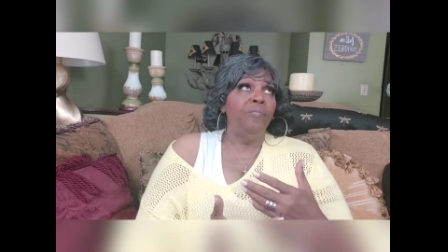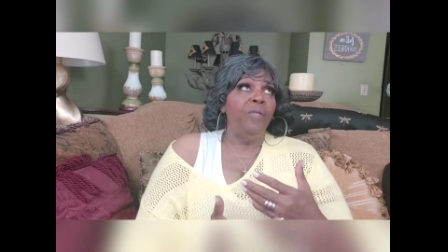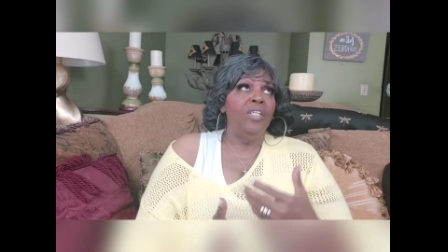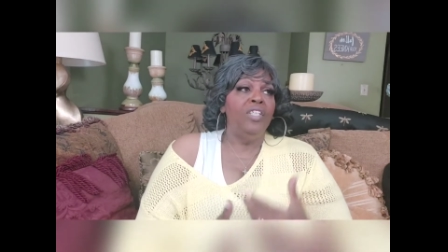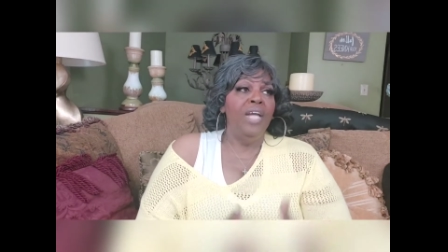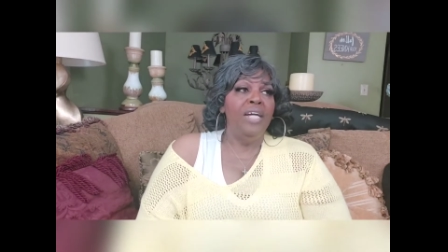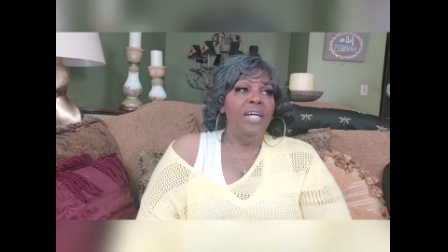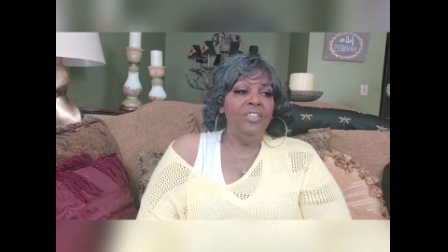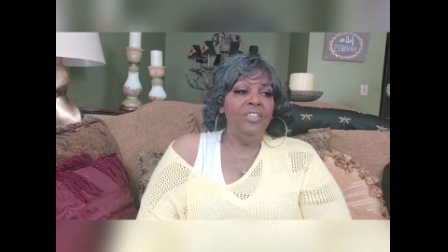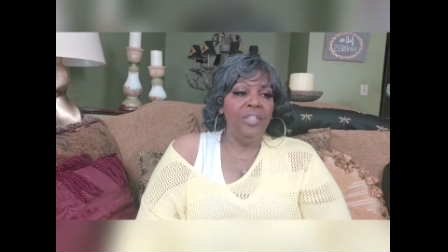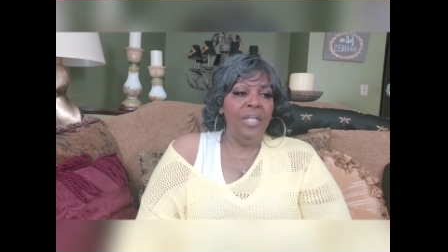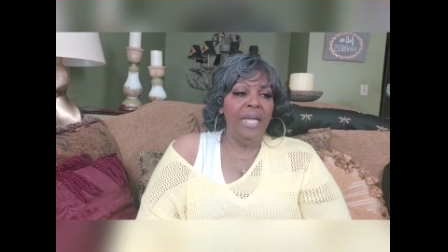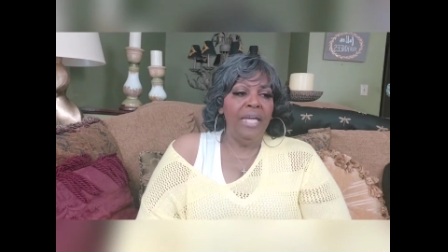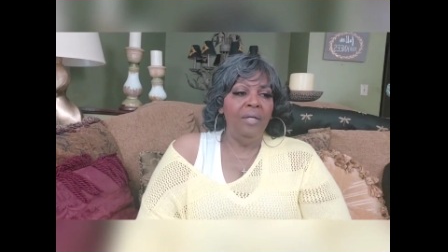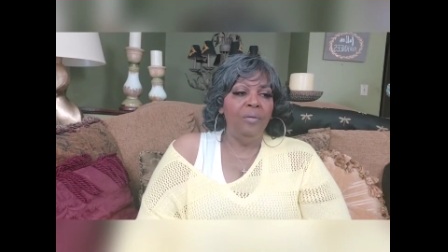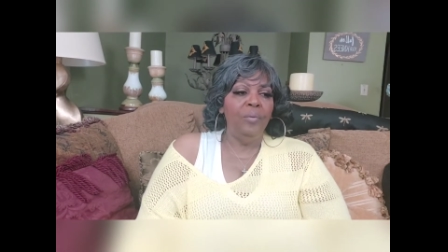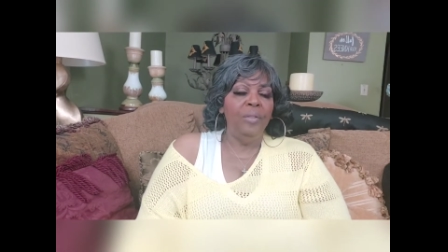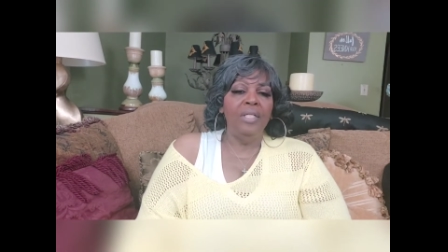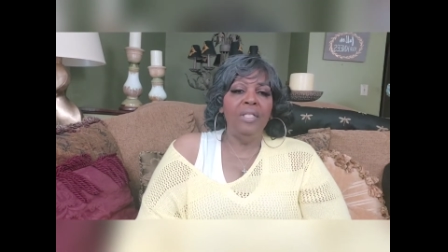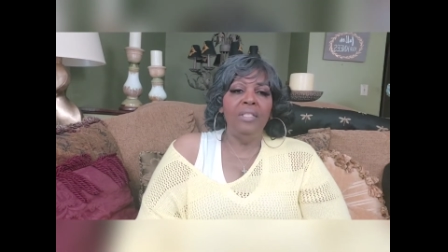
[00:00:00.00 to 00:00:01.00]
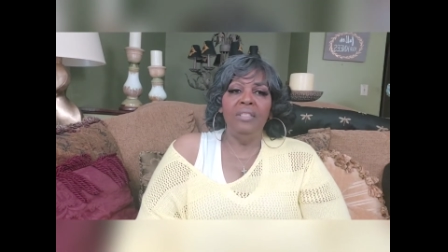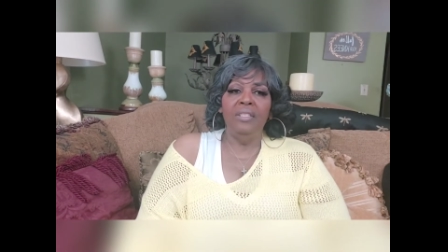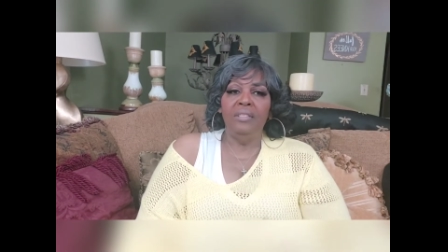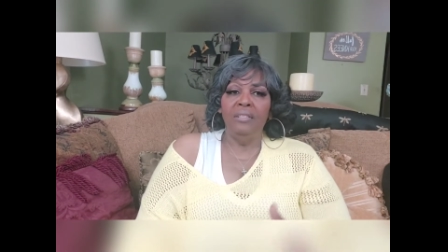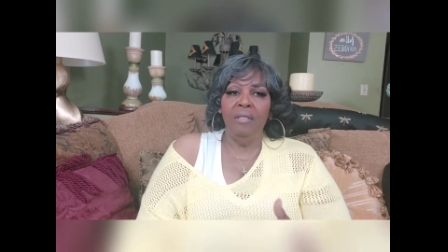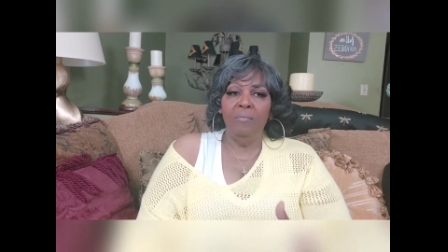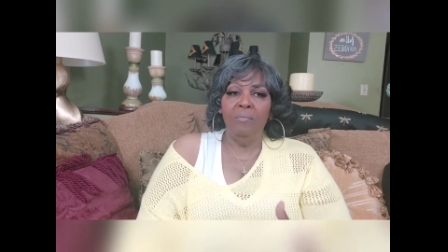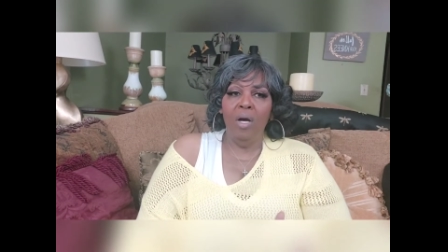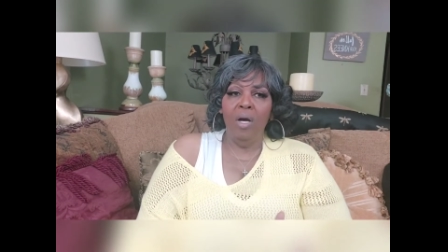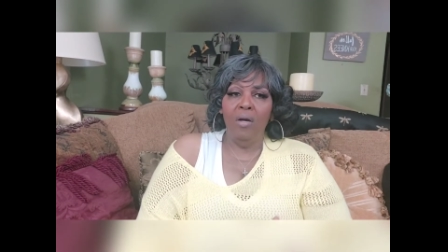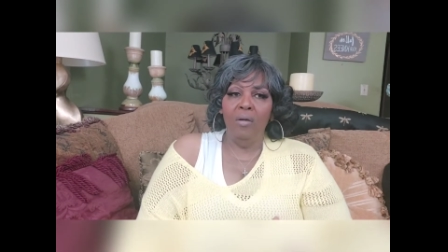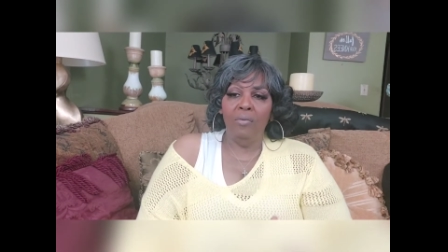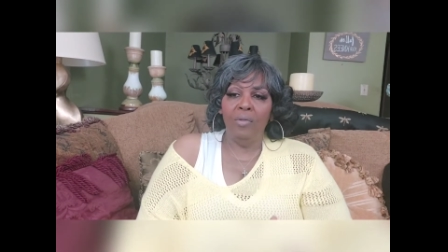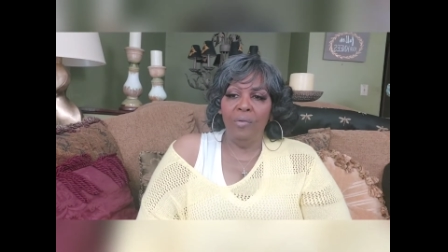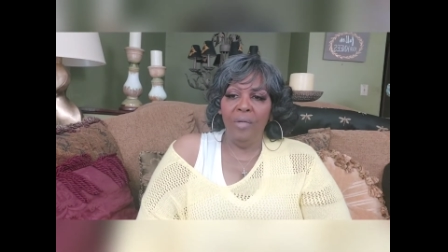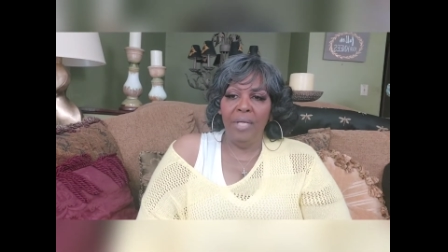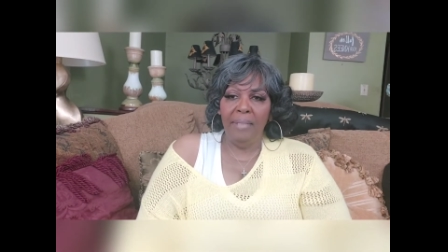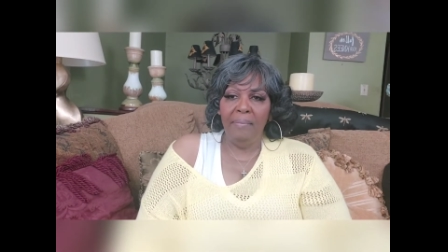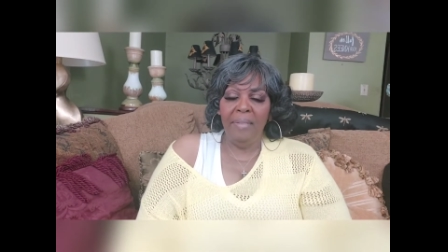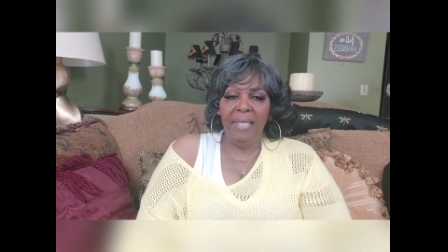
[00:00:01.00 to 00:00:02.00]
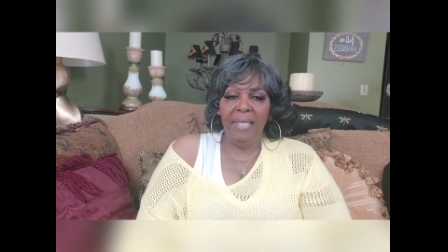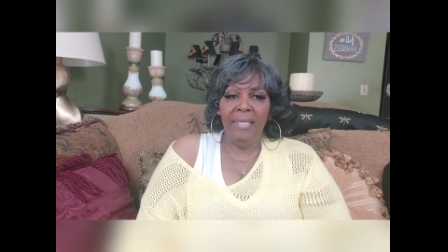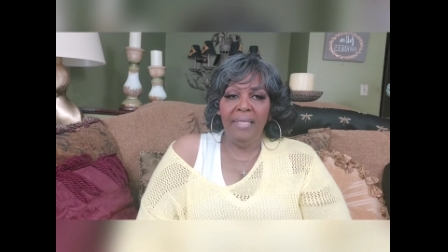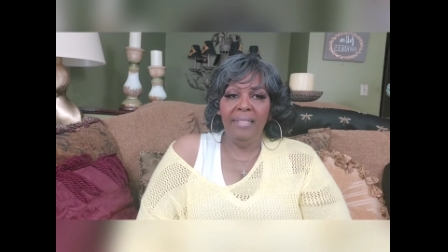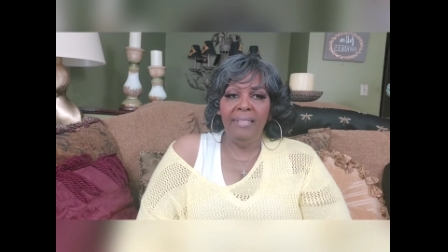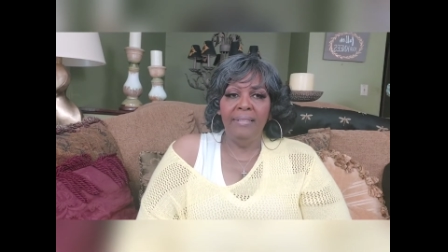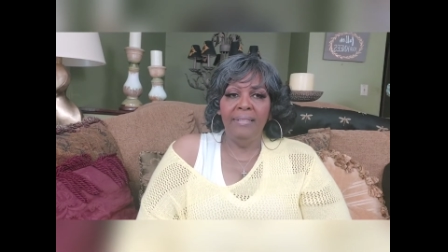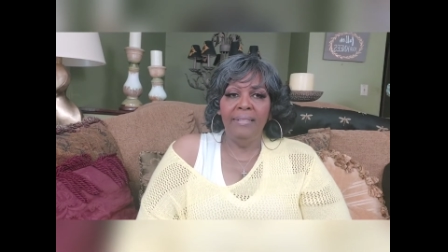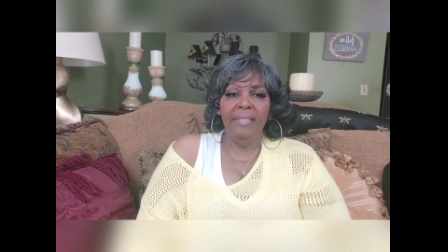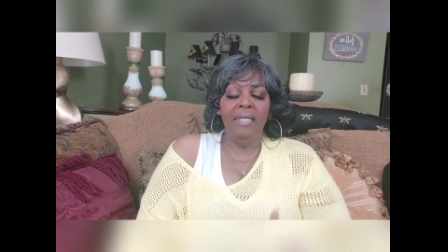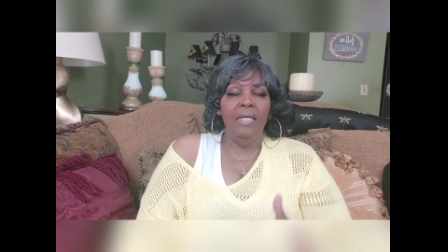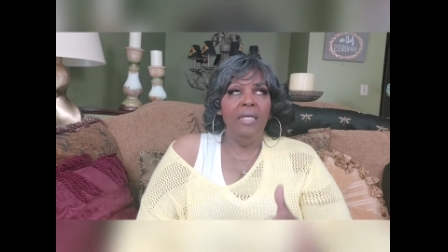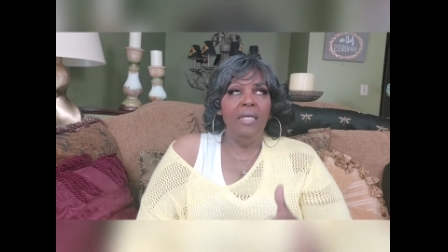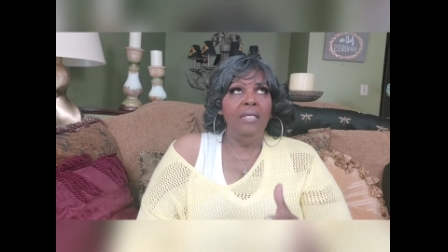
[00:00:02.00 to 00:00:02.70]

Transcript: Yesterday we cooked some green beans.